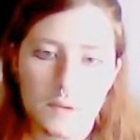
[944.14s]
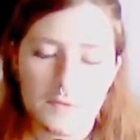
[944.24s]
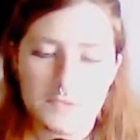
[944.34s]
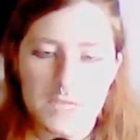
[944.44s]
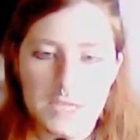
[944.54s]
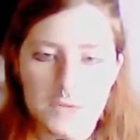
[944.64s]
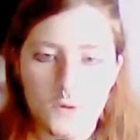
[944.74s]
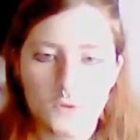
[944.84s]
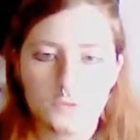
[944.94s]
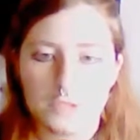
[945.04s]
I've taken
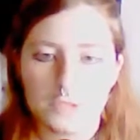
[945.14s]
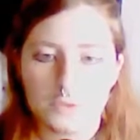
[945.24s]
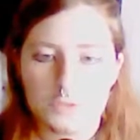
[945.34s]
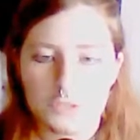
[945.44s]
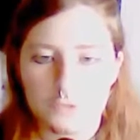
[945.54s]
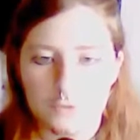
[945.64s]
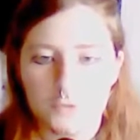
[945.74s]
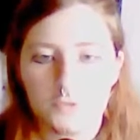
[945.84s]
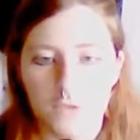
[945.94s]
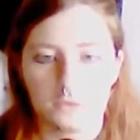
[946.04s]
all the videos I've ever
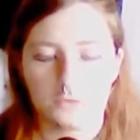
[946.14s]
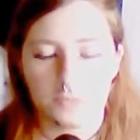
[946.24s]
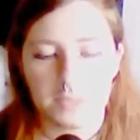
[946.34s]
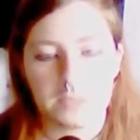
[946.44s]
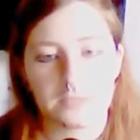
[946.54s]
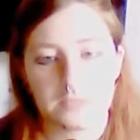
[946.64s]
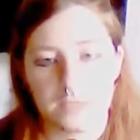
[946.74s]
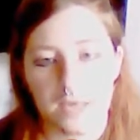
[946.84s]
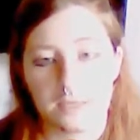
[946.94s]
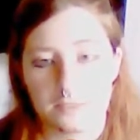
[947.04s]
found from any of the
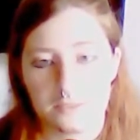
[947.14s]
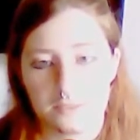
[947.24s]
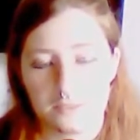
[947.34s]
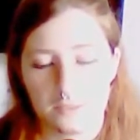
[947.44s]
teddies